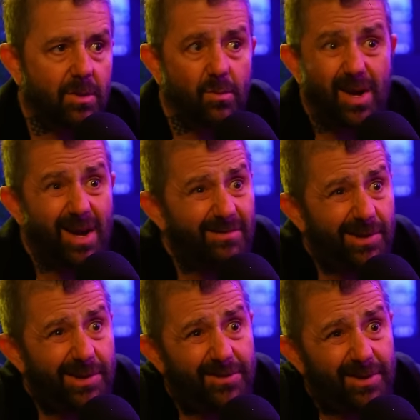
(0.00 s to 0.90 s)
the way I've
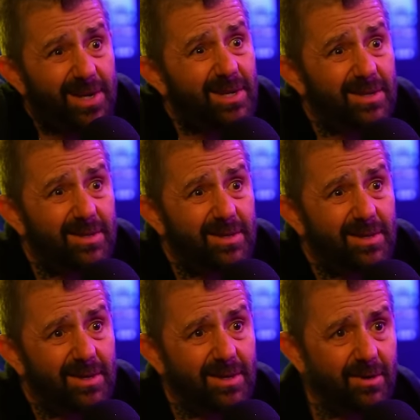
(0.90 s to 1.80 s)
done things,
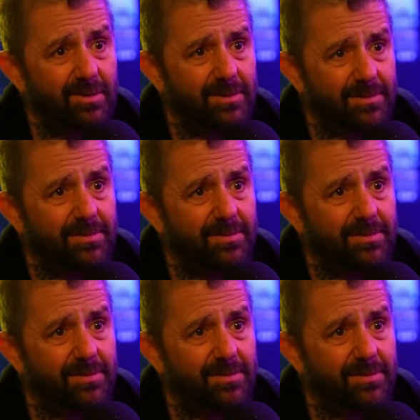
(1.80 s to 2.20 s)
you know?